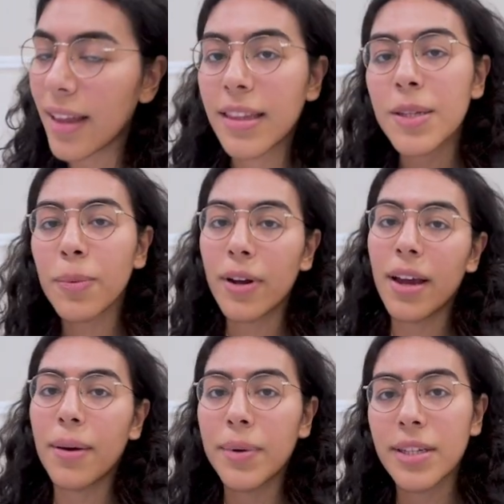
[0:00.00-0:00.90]
At this
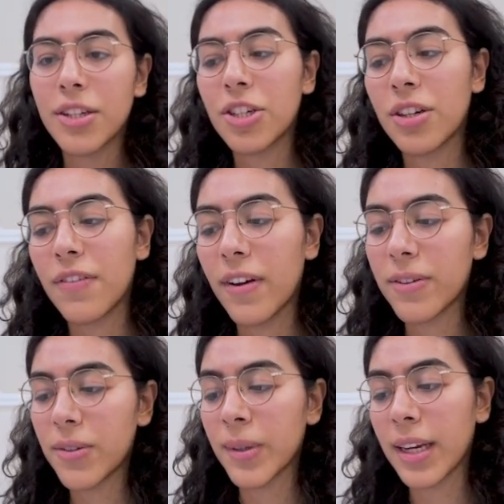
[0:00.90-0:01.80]
point, I wasn't sure if I
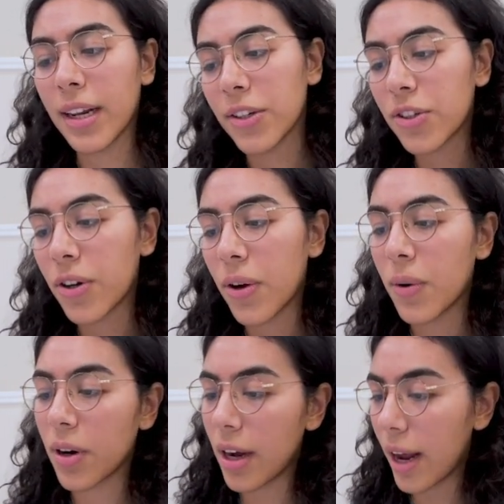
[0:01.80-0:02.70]
was doing an intro
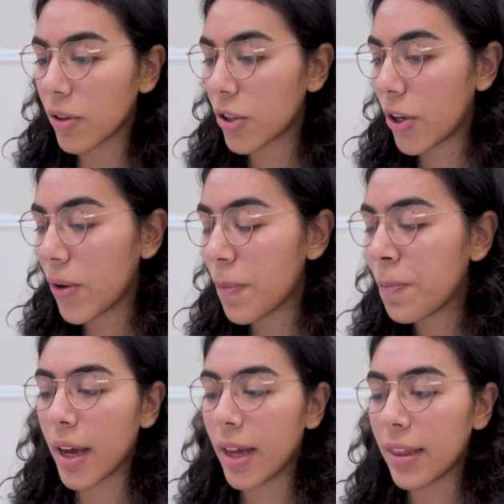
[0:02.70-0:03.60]
or an outro,
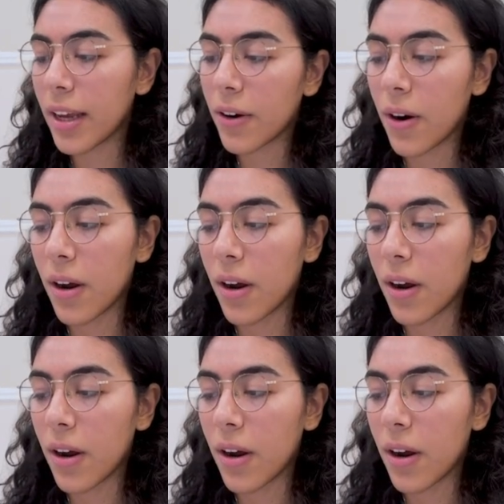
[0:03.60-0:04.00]
but later